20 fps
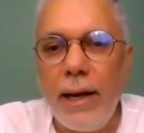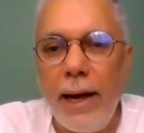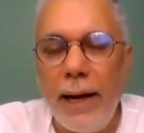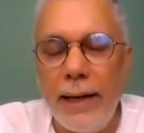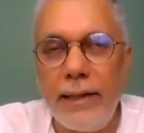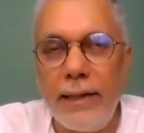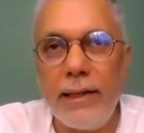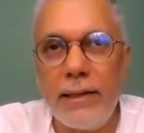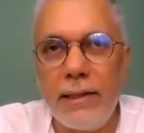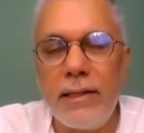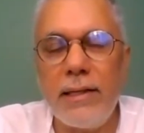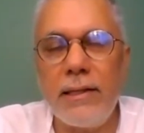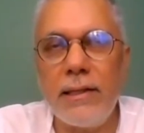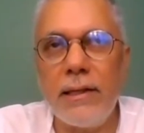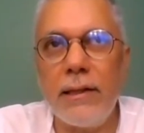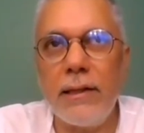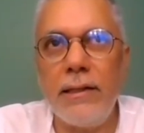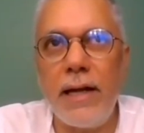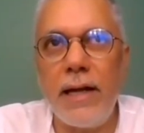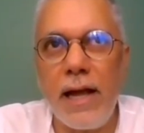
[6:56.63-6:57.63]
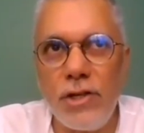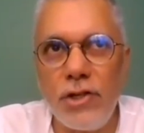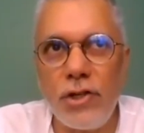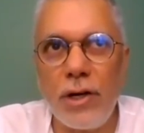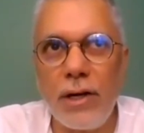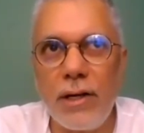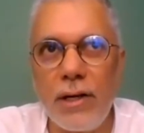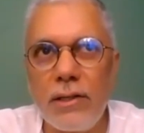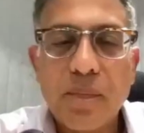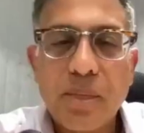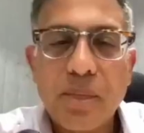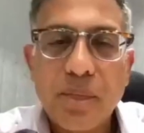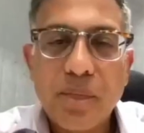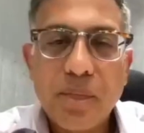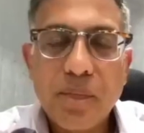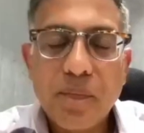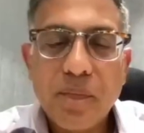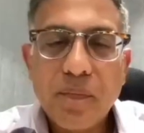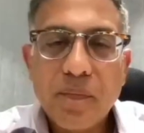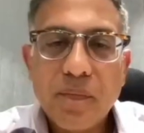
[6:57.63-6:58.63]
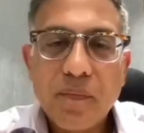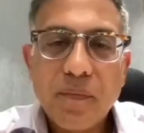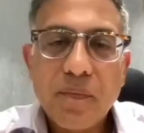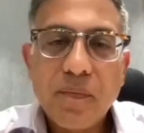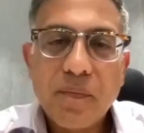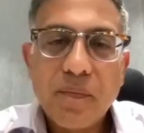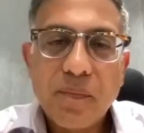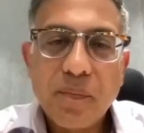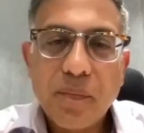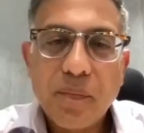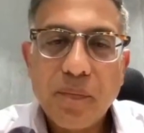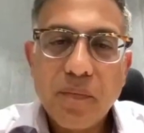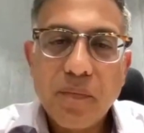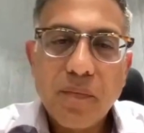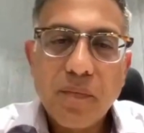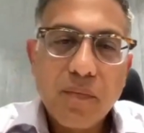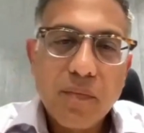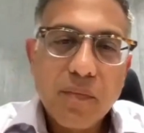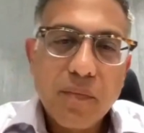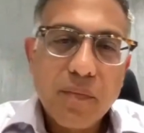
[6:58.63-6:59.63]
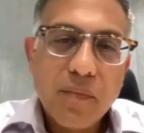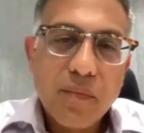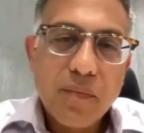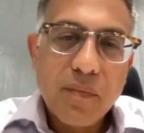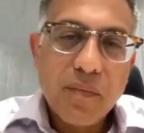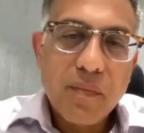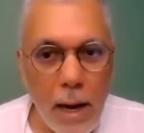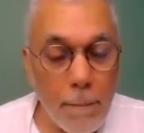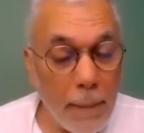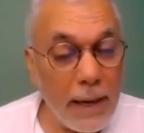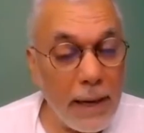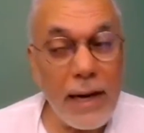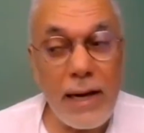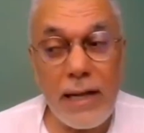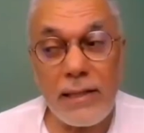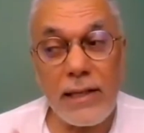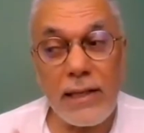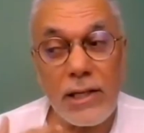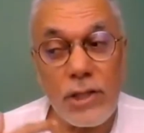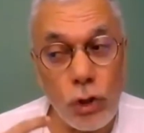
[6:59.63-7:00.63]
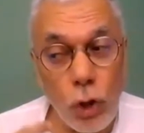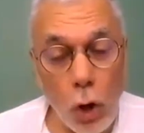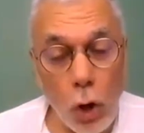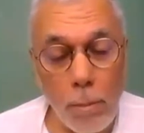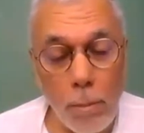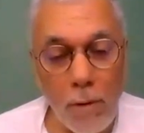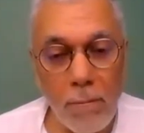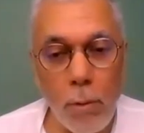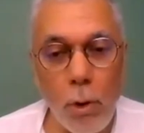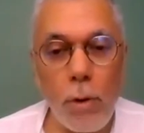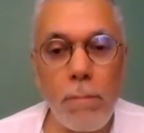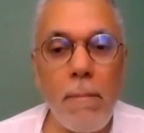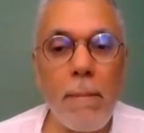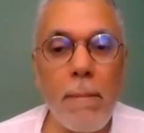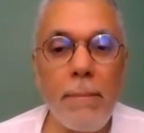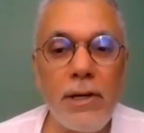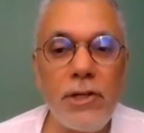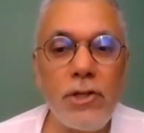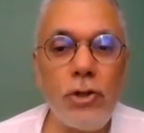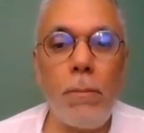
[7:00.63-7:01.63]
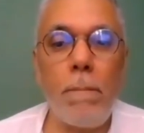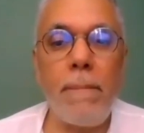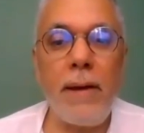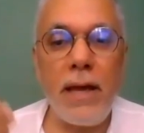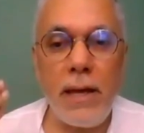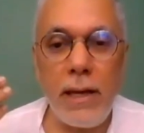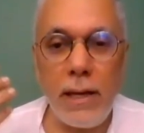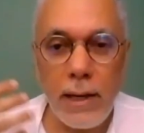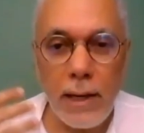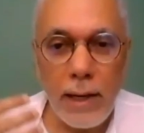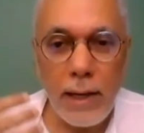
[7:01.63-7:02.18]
I think this is a dangerous ethos that is emerging, but it is the job of board members to be